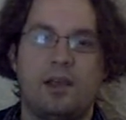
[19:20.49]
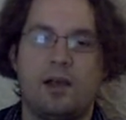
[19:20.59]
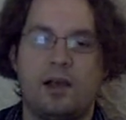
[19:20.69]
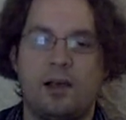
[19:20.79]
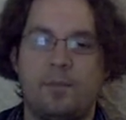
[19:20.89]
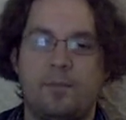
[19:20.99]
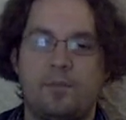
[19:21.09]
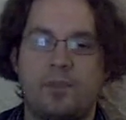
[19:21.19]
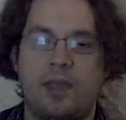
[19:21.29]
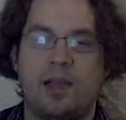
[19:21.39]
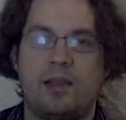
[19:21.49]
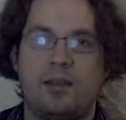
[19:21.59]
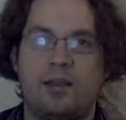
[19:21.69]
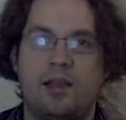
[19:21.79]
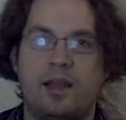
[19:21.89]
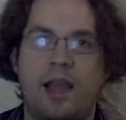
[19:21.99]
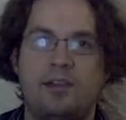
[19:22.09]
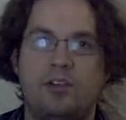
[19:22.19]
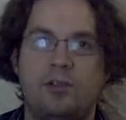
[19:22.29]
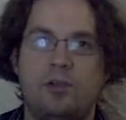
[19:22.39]
Um, uh, uh, I
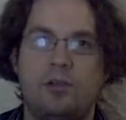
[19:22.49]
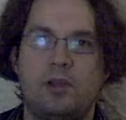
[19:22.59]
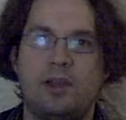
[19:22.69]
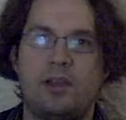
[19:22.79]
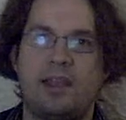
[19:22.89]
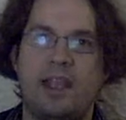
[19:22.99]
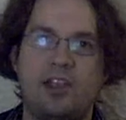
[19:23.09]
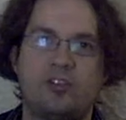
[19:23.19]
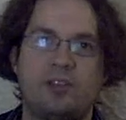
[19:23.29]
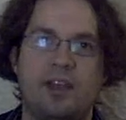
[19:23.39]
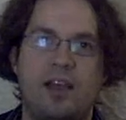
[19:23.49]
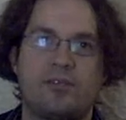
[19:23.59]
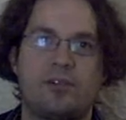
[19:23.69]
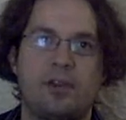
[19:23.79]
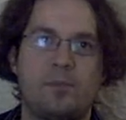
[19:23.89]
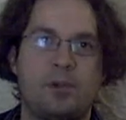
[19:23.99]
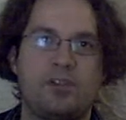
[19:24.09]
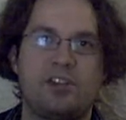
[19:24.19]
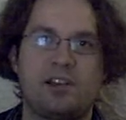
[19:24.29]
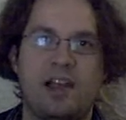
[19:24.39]
do uh, occasionally offer
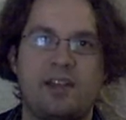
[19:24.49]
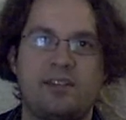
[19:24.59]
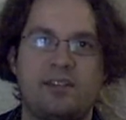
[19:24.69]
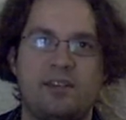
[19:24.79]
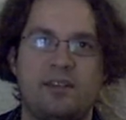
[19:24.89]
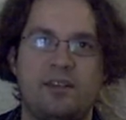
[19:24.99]
in-person classes,